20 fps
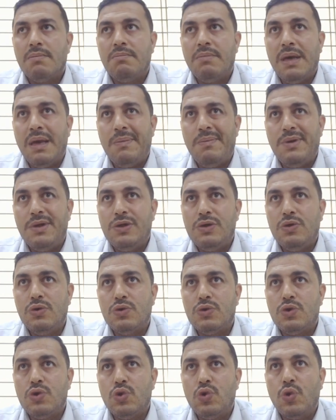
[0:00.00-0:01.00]
maybe
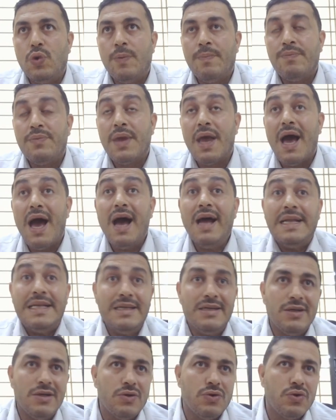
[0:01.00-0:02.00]
due to
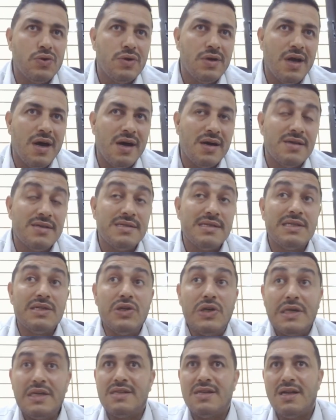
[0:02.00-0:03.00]

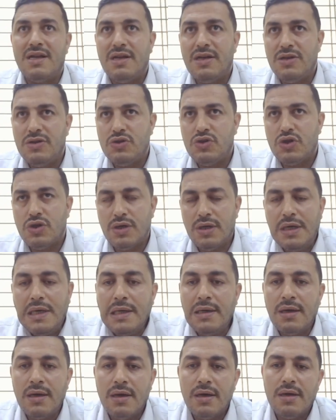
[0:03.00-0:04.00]
unrecognized rectal
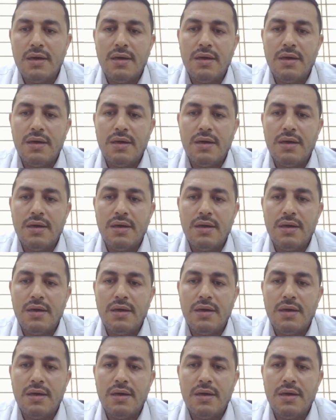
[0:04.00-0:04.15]
injury.